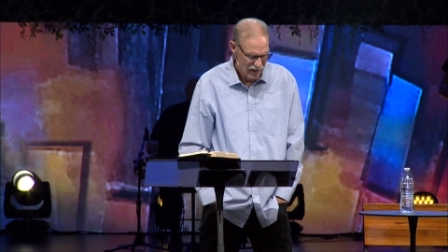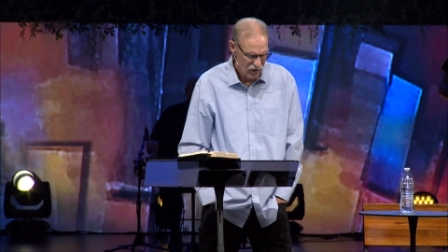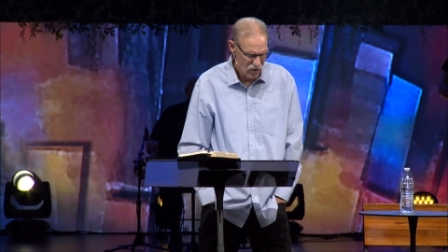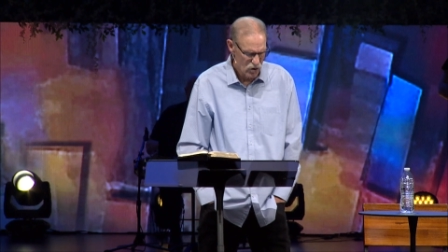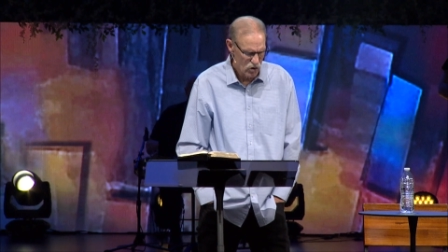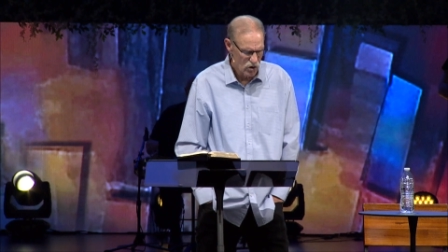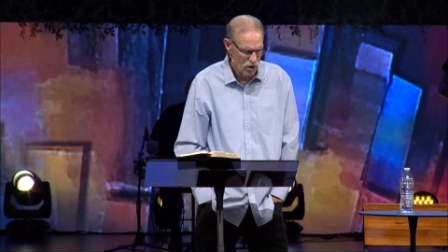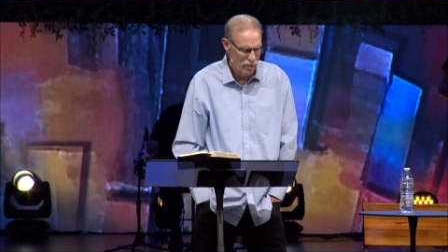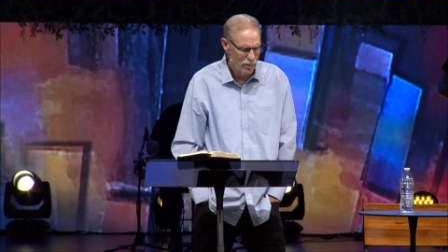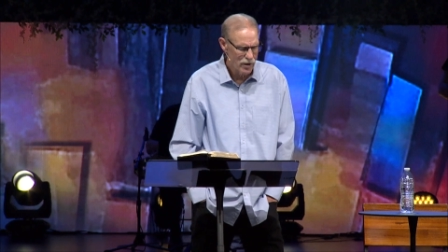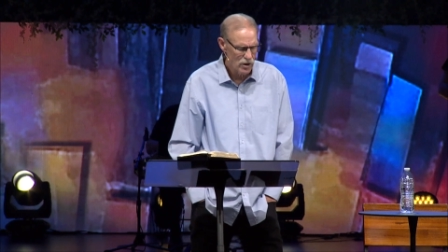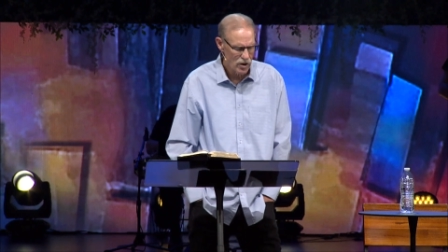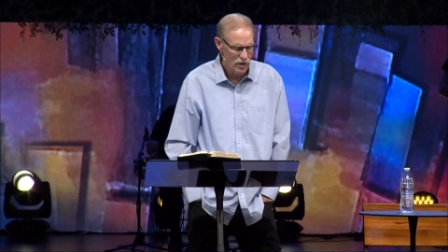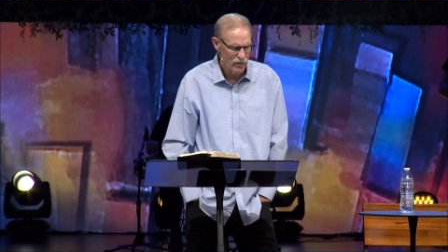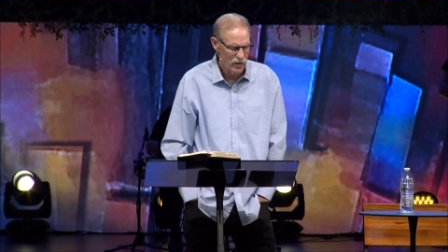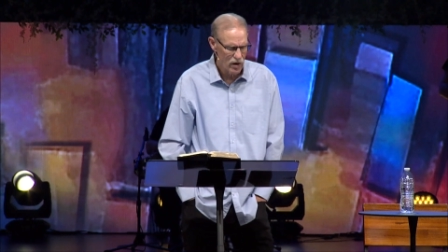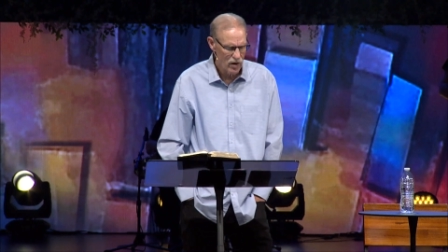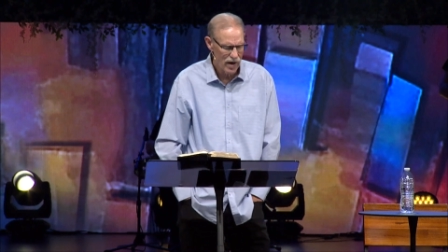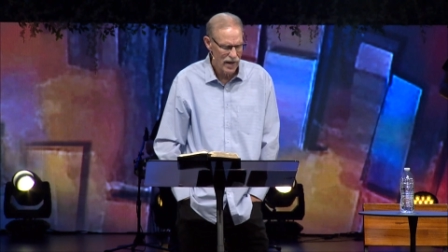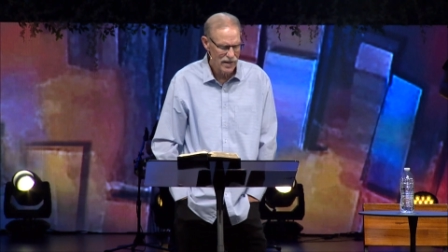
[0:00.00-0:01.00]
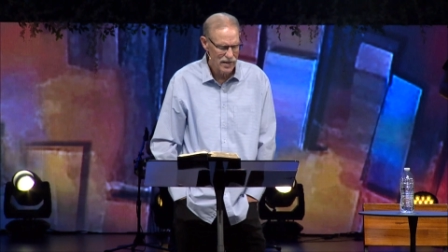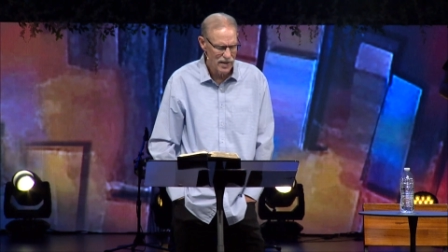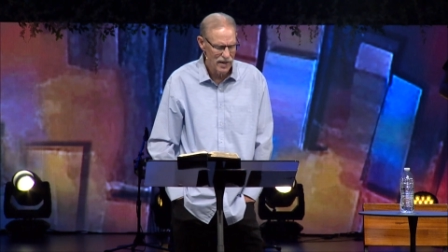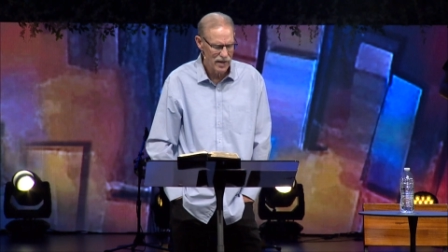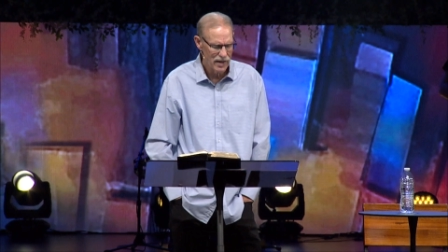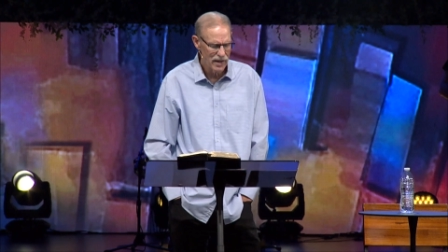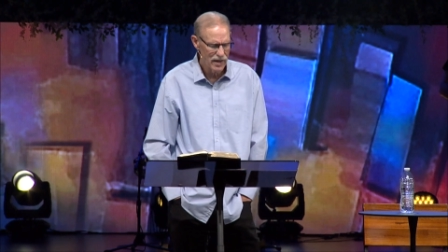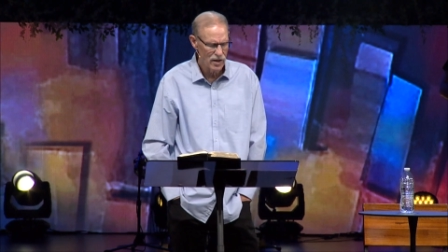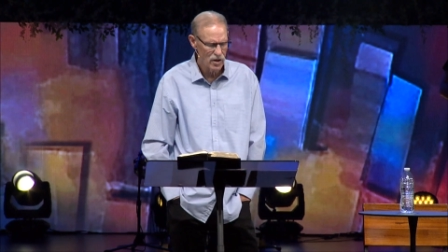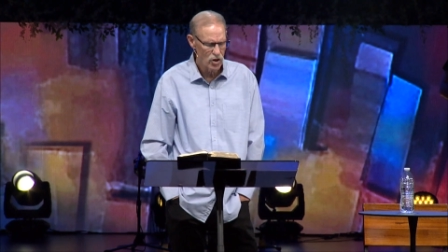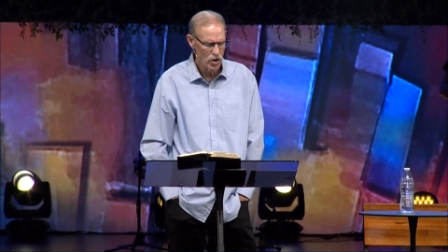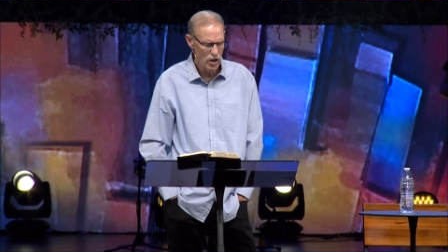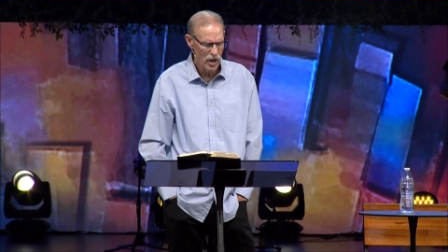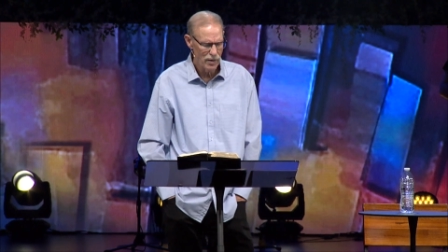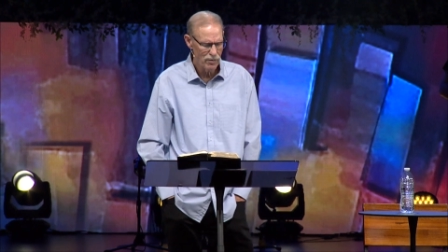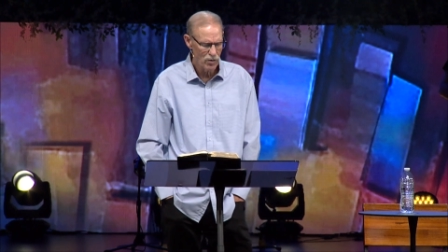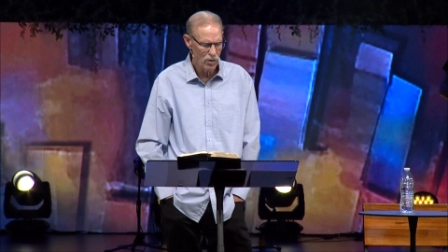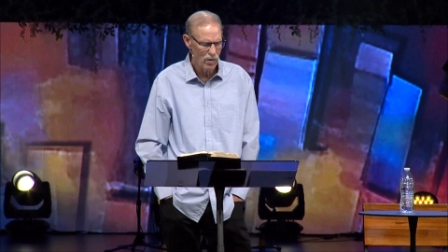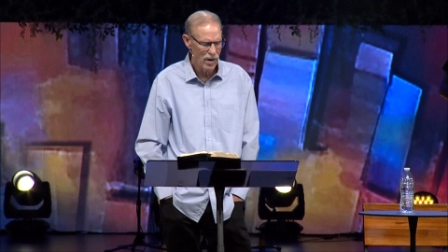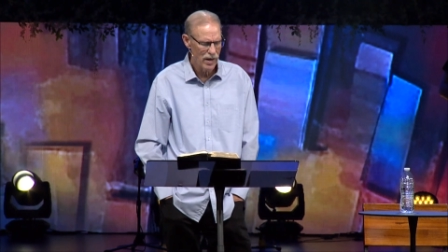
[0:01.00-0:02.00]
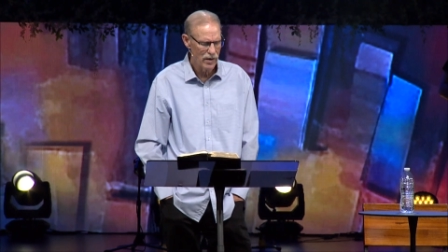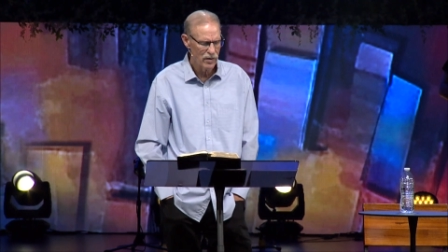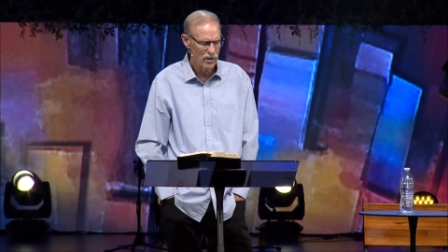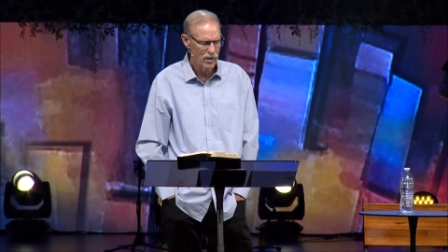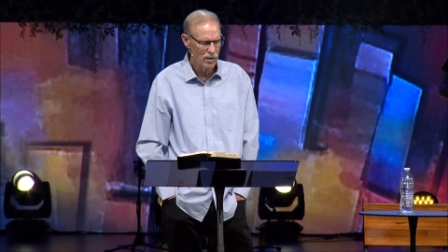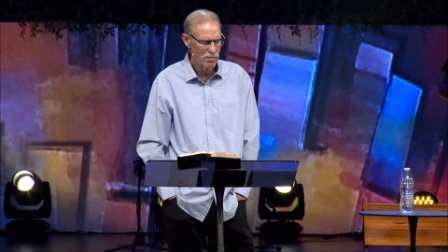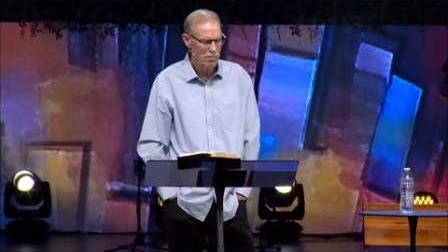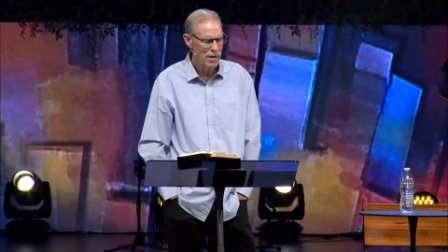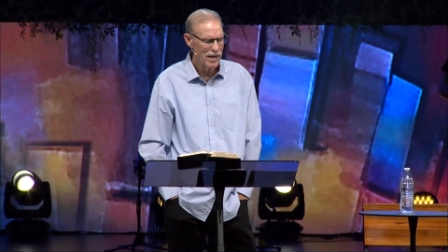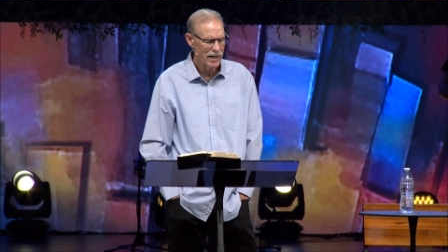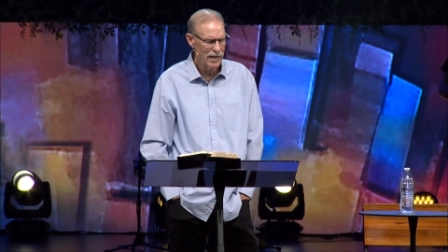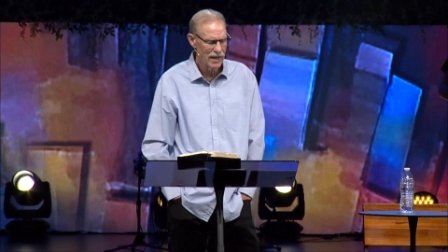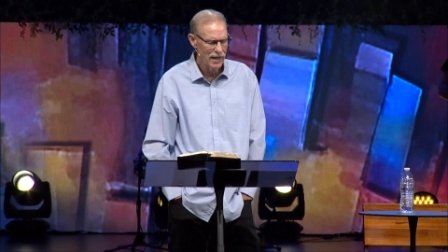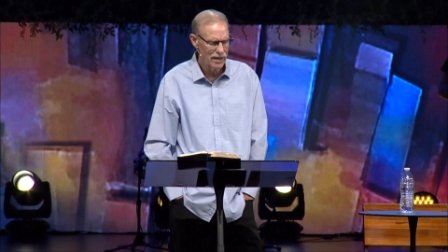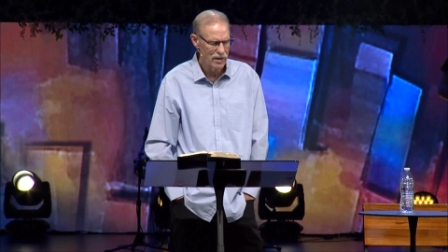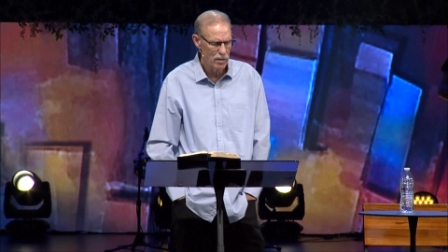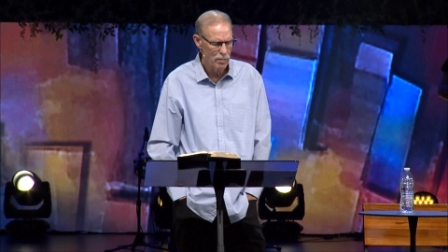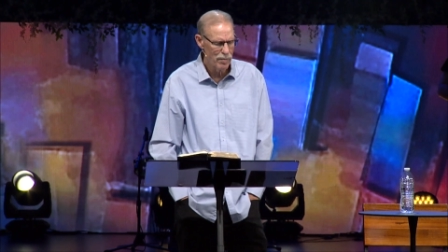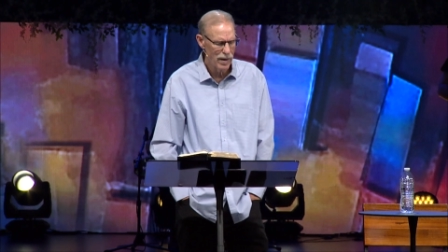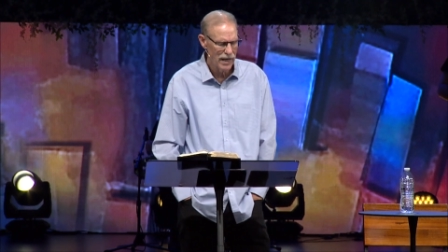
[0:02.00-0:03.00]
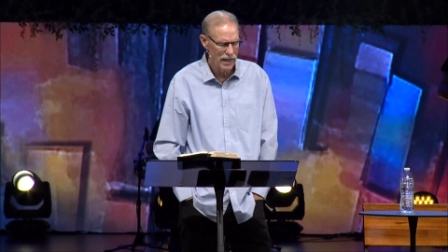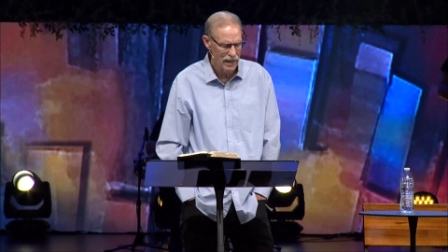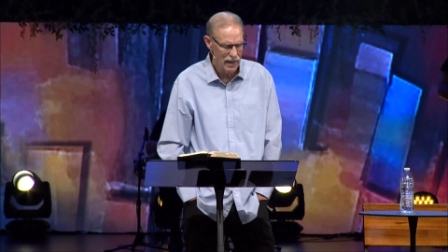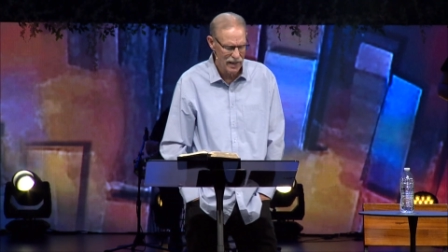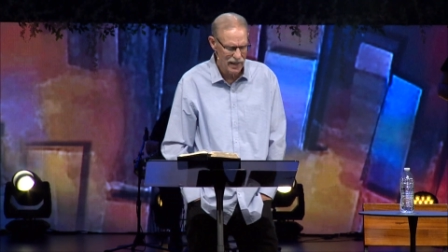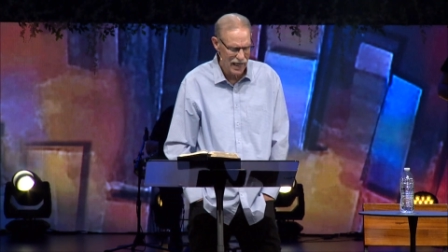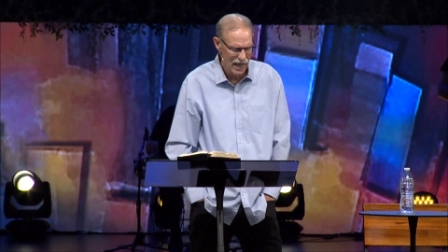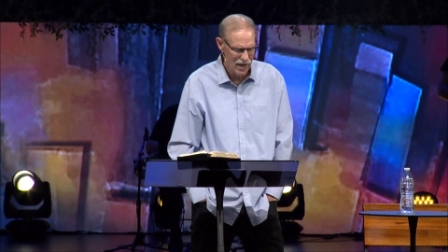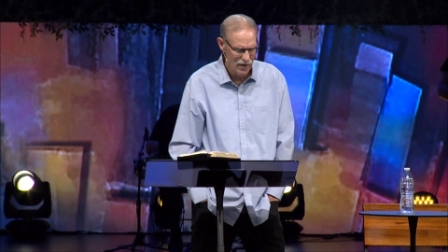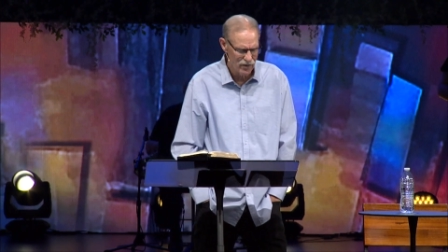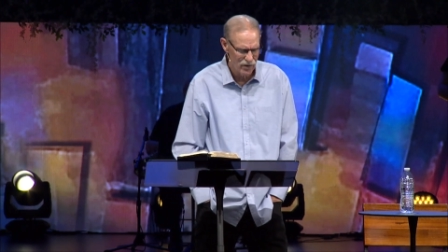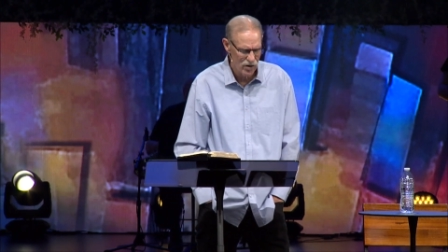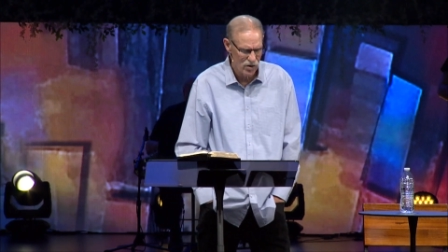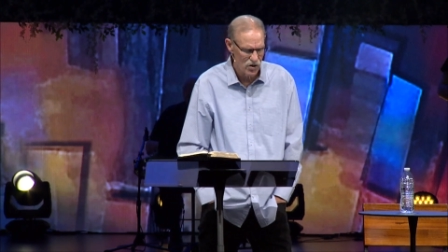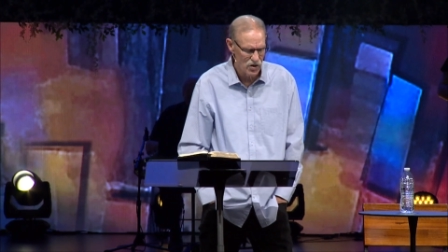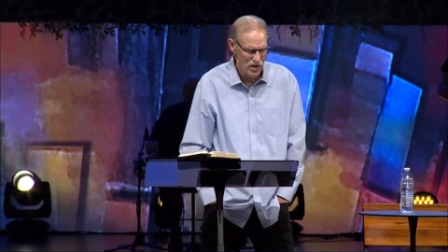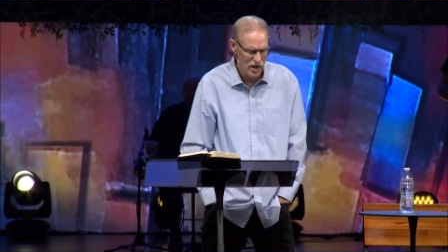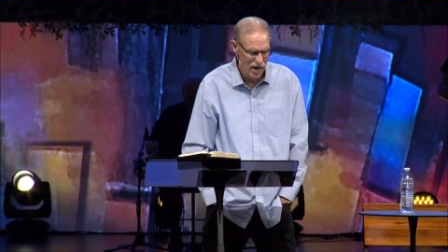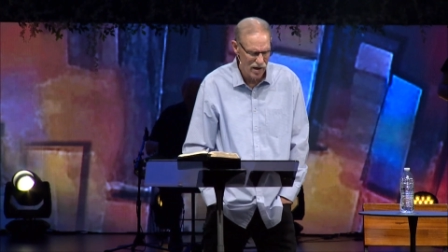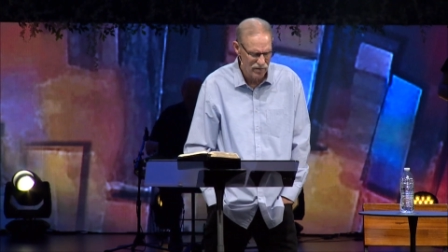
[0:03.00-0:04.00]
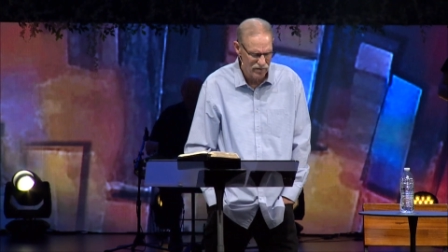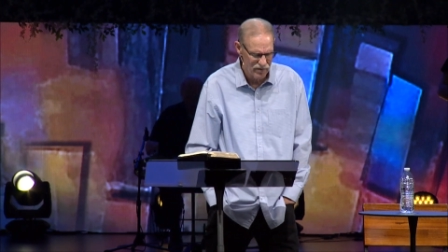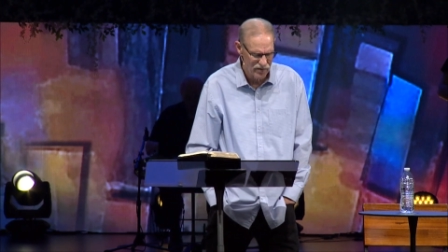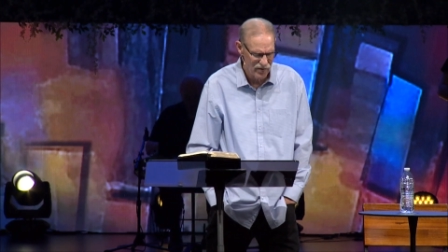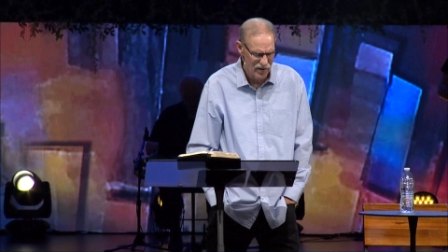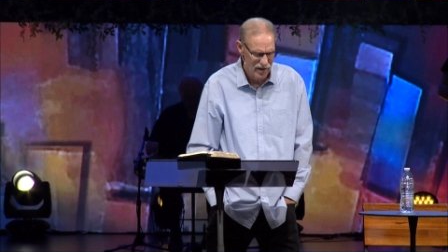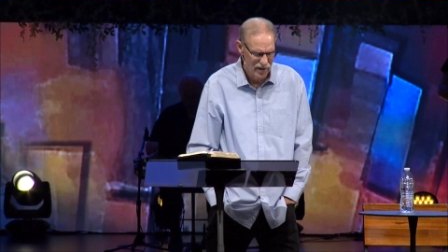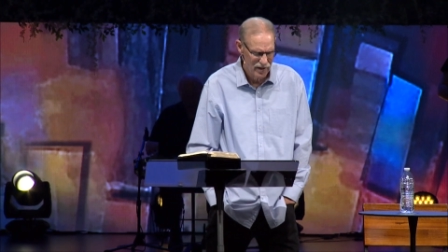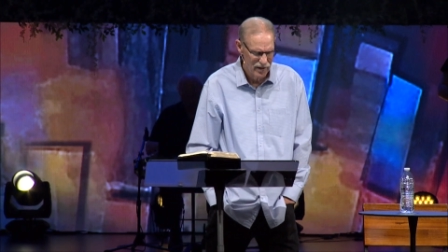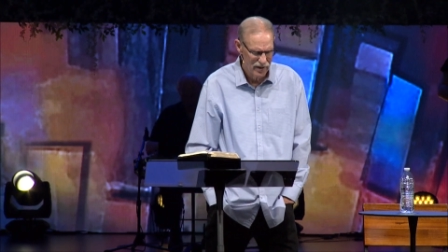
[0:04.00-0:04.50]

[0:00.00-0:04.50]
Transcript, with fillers: because so much of their identity is shaped around their money, their bank account, their stuff.